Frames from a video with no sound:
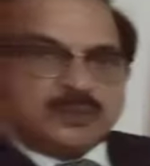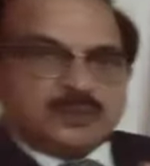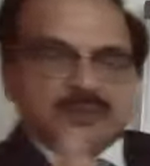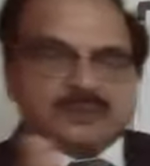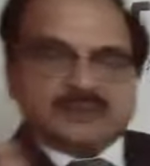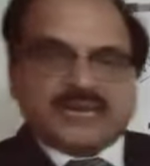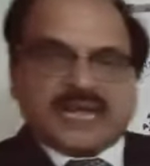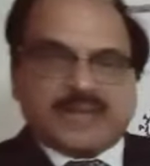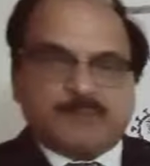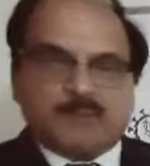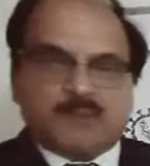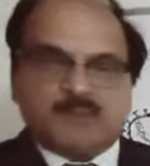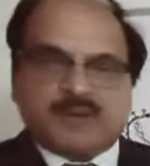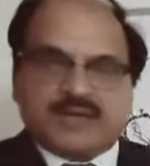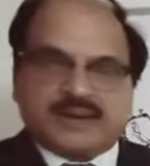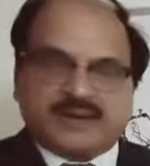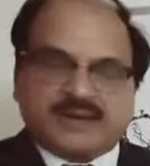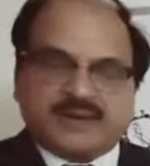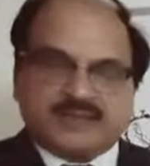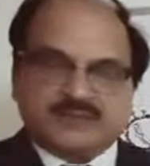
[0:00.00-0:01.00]
the type of
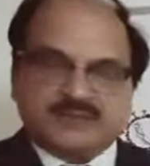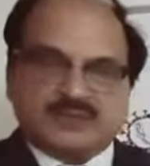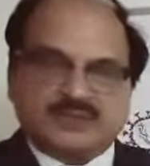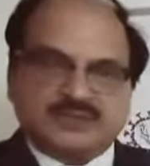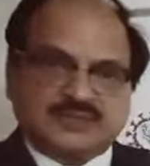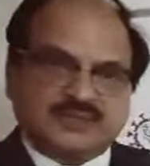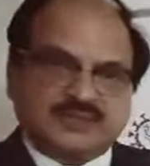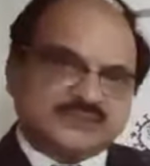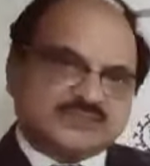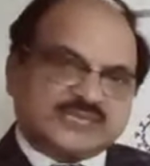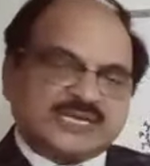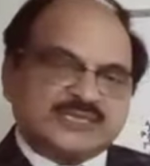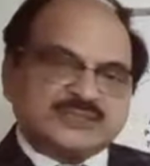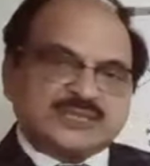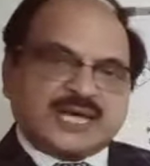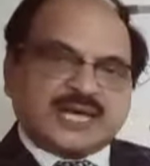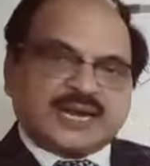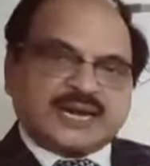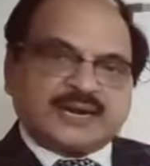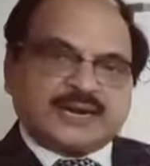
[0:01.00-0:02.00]
RNAs, sense
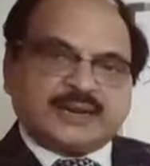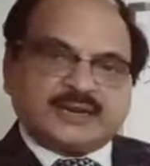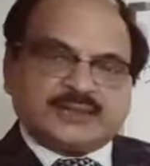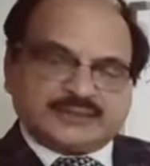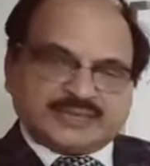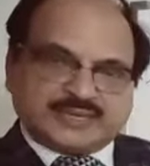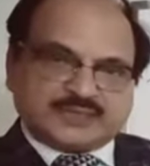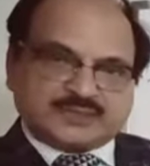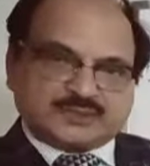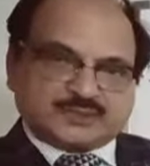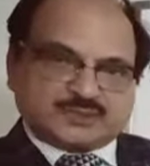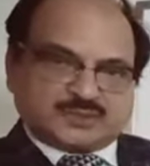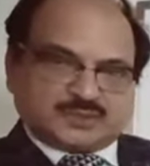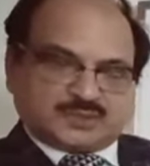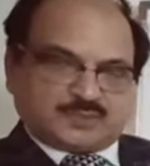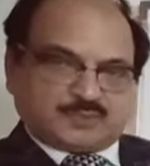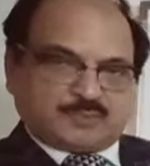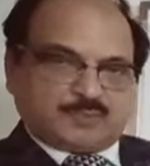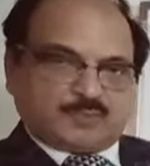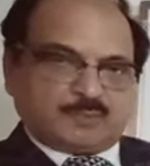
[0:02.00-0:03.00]
RNA, that is
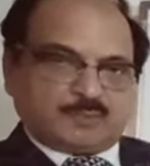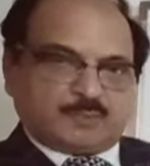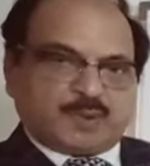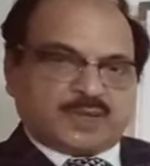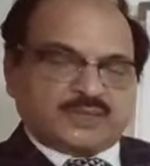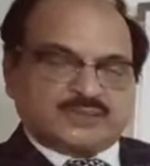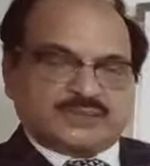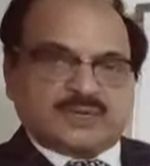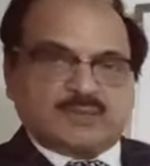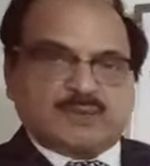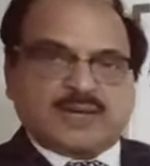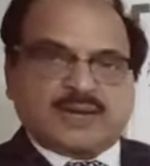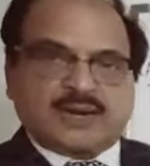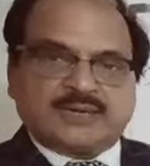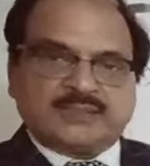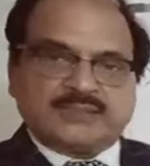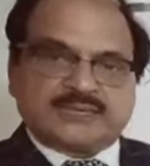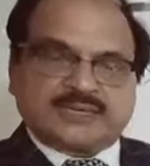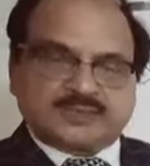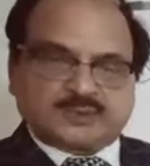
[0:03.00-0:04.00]
positive RNA,
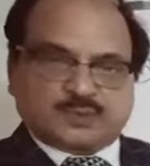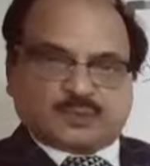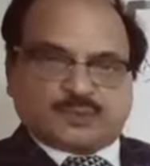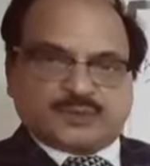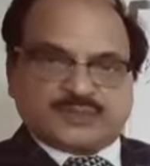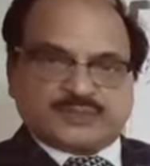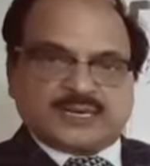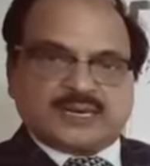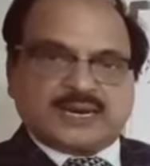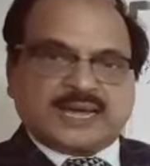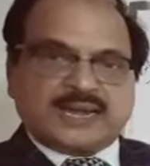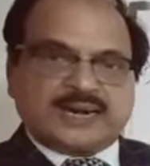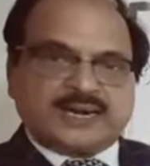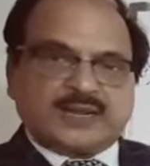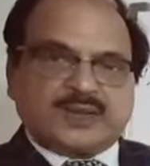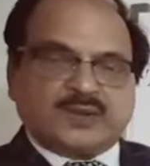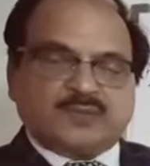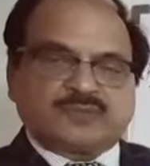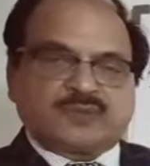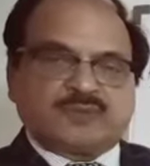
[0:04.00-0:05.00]
that is original
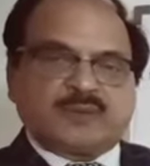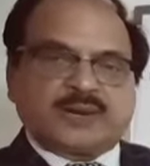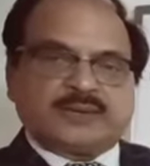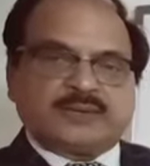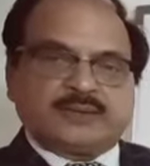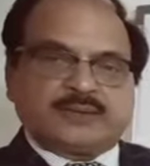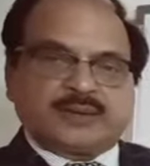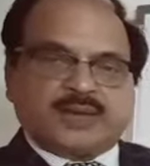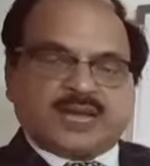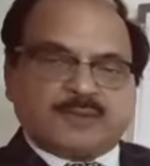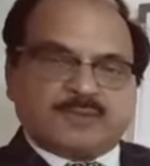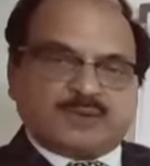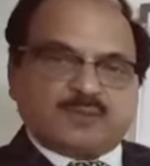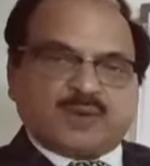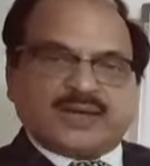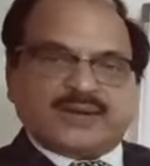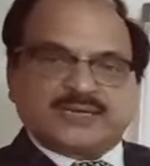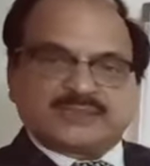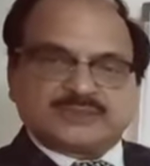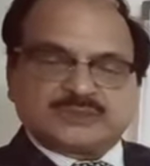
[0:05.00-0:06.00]
RNA of the
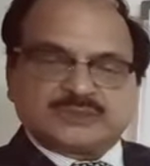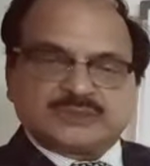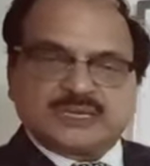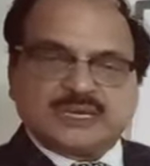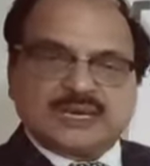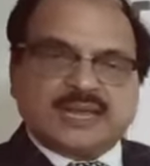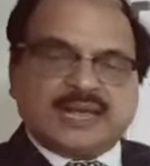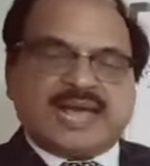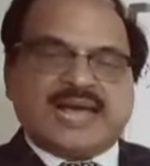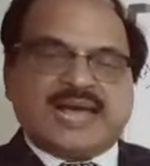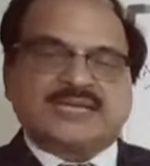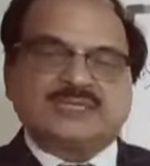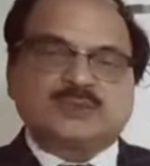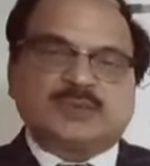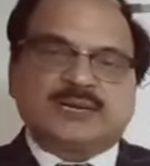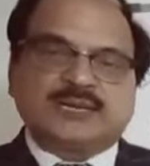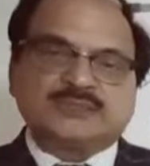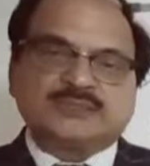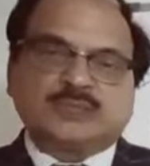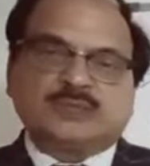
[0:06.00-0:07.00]
virus, as well
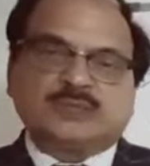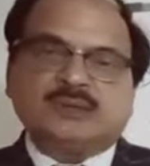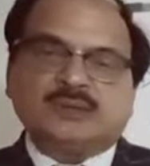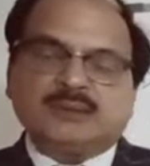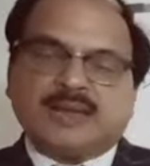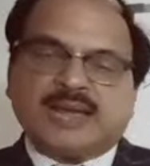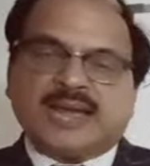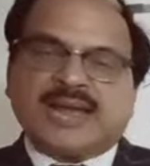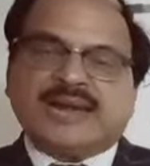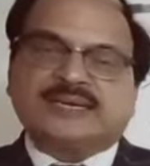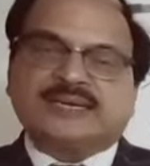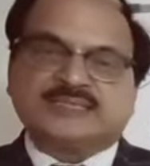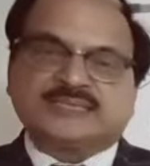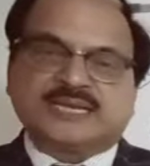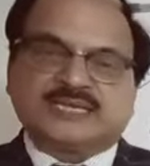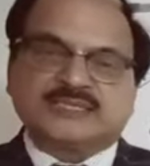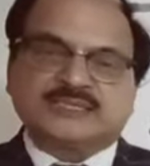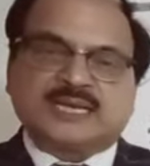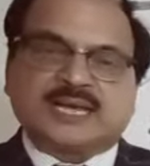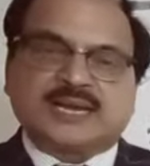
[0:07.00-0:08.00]
as the
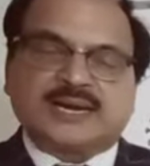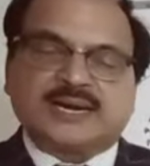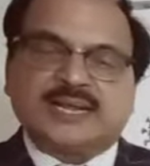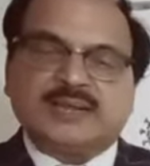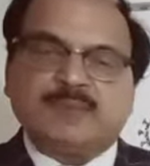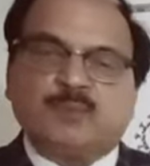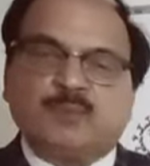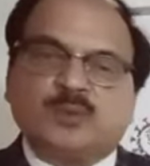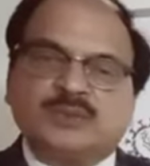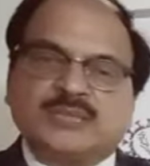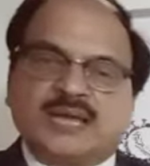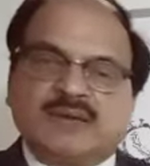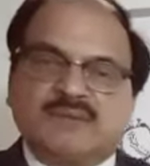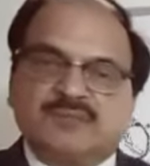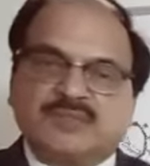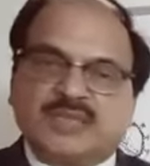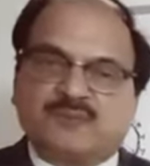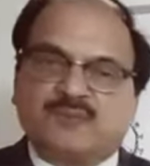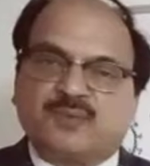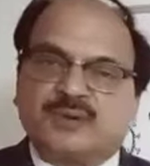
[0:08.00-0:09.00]
anti-sense RNA, both have
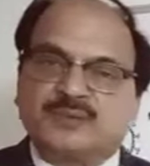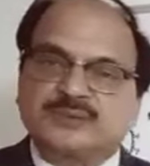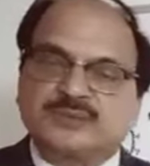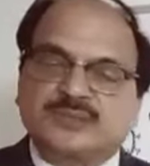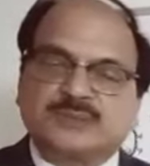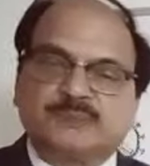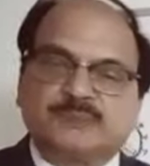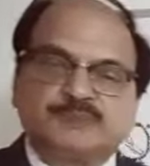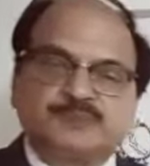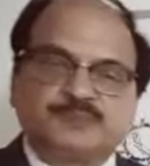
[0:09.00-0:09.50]
their function.